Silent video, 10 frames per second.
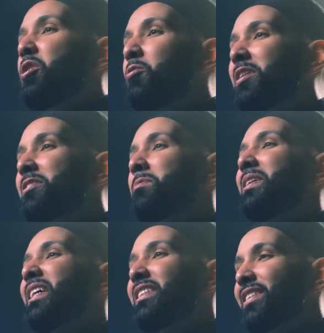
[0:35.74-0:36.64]
You want to
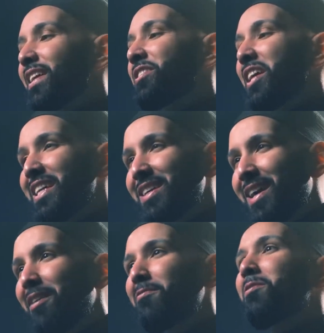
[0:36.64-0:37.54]
be in such a
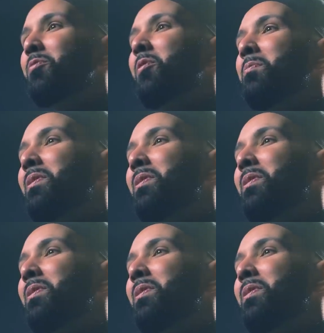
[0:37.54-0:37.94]
comfortable